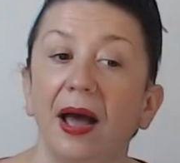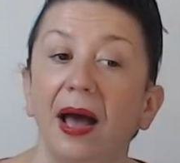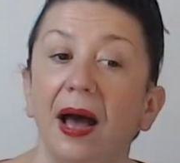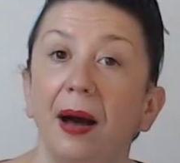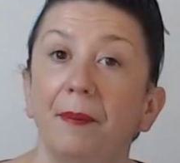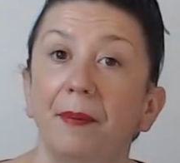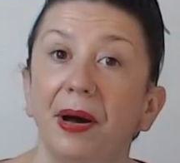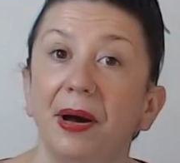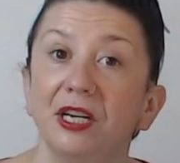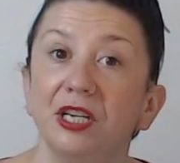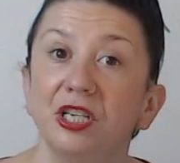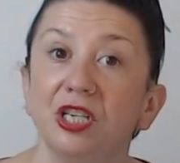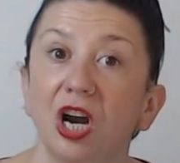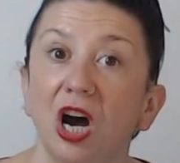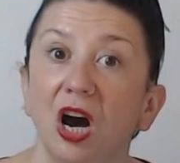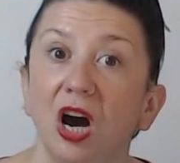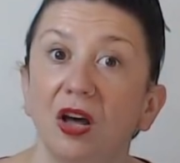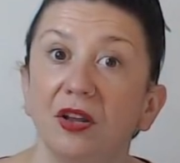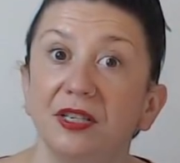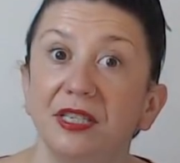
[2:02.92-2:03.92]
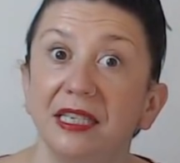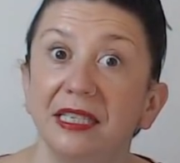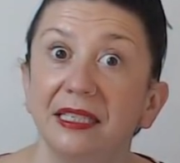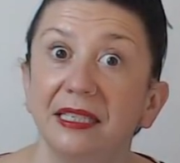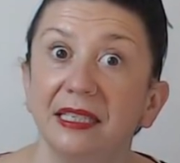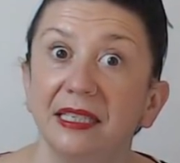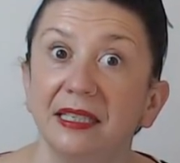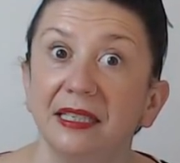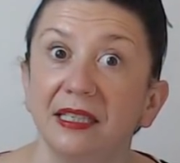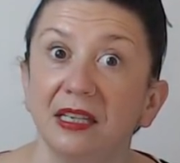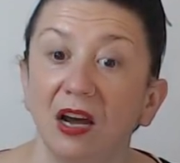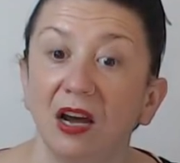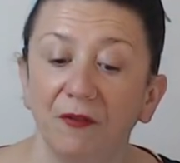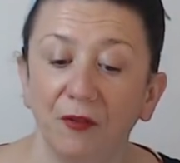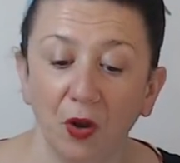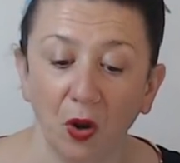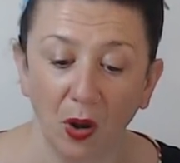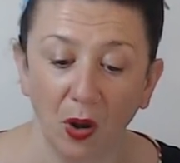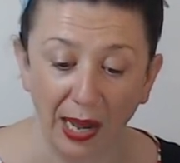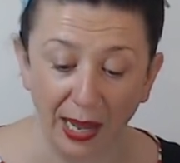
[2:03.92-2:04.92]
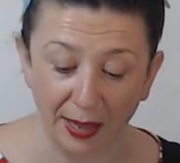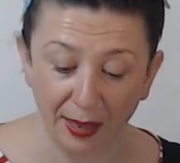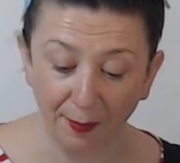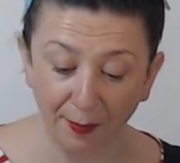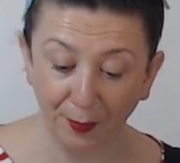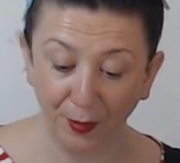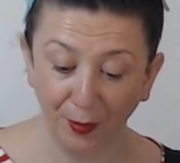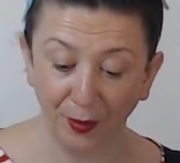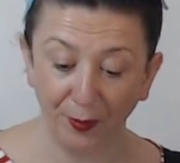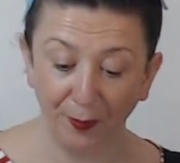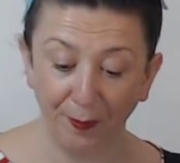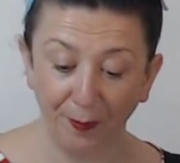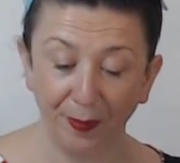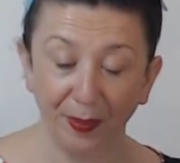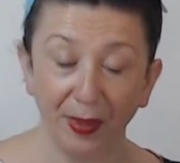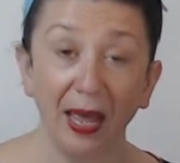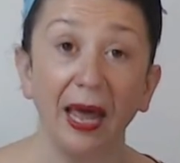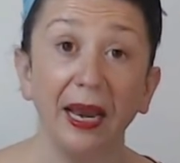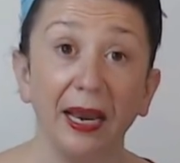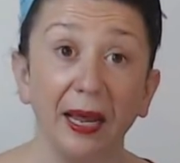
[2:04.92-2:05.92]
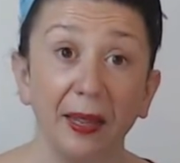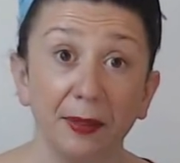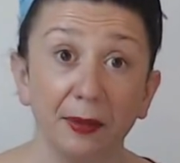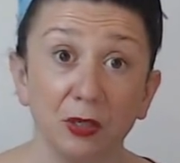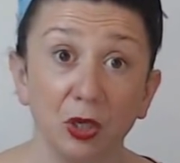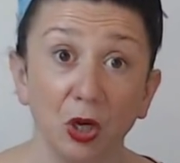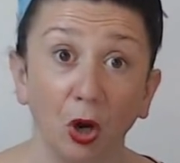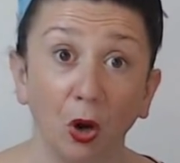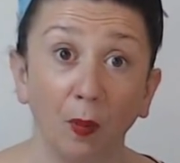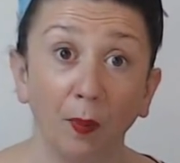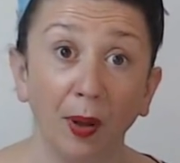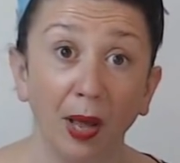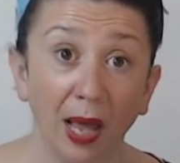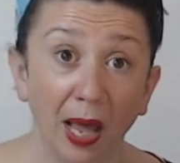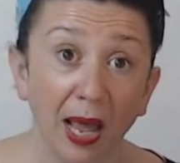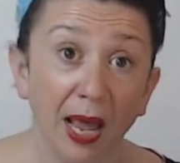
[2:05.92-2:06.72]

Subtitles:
how much distance I've got at the bottom and at the top.